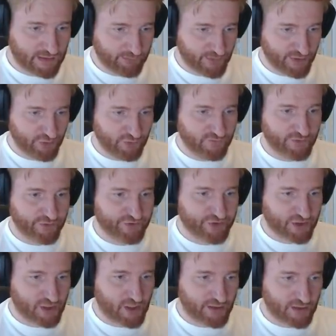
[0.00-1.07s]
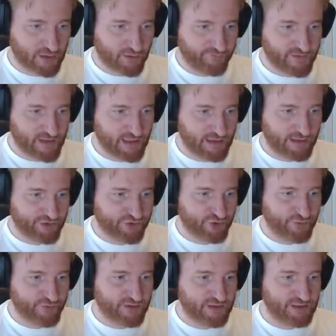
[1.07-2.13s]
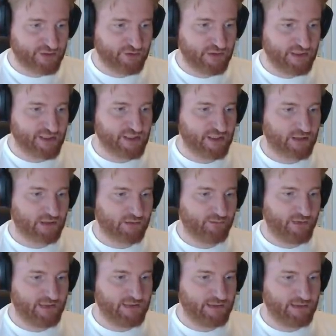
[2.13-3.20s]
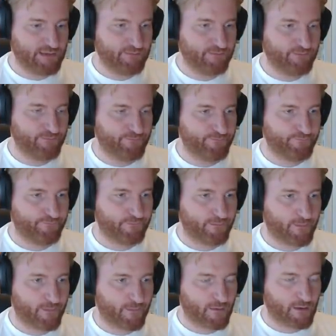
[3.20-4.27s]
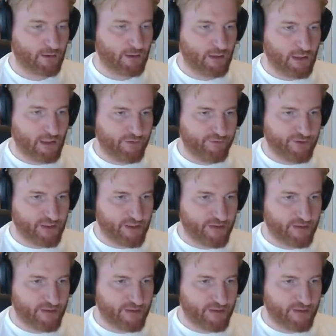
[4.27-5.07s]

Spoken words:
maneuver to cut off the Allied troops in Tunisia completely. The other